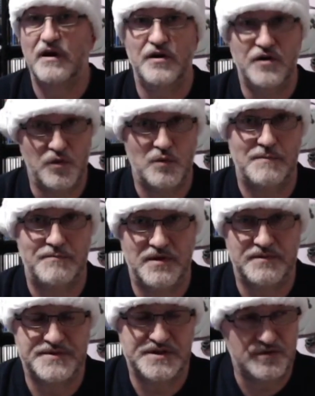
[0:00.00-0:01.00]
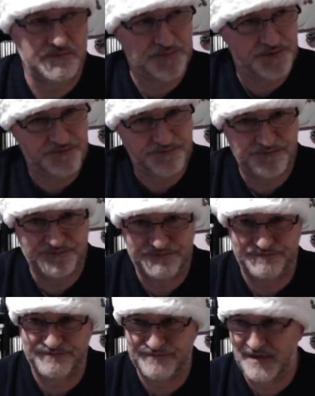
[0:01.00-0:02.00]
another one pops up,
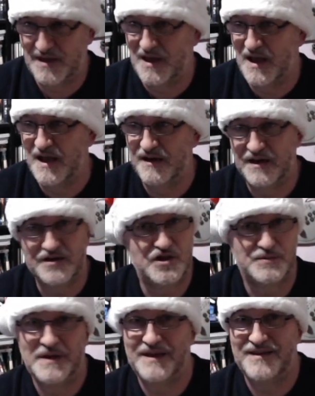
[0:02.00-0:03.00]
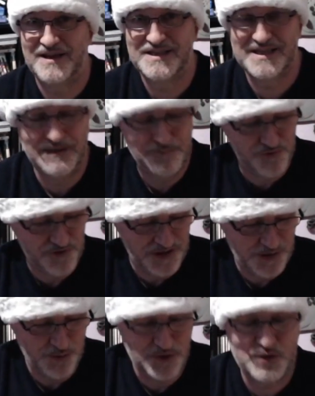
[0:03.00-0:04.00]
and I just paid the asking
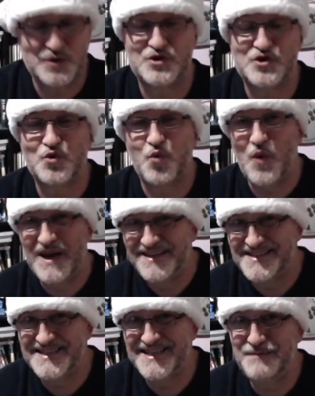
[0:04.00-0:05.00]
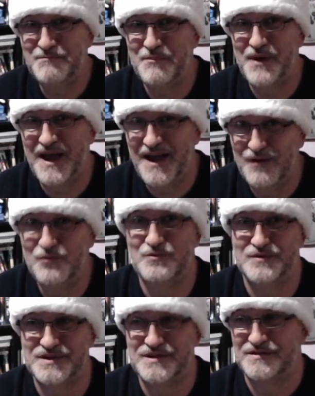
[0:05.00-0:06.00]
price, which was
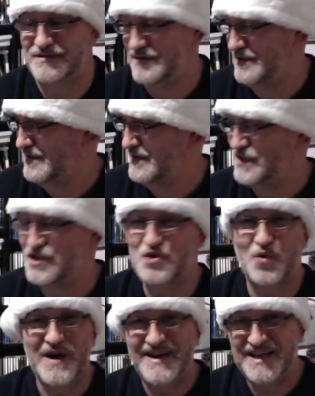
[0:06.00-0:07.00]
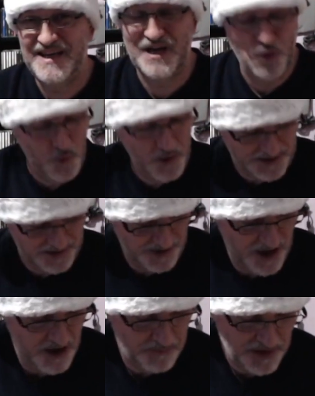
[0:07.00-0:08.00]
£20. 20 quid.
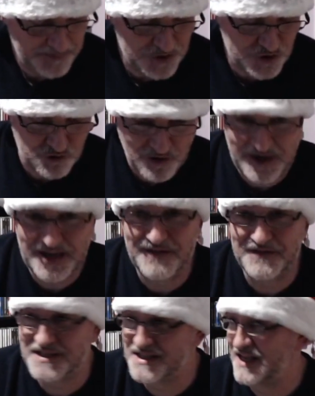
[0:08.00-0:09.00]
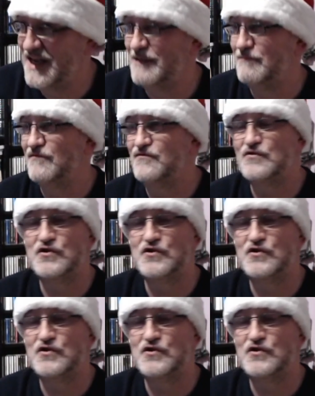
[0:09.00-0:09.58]
But I've been trying to get this game for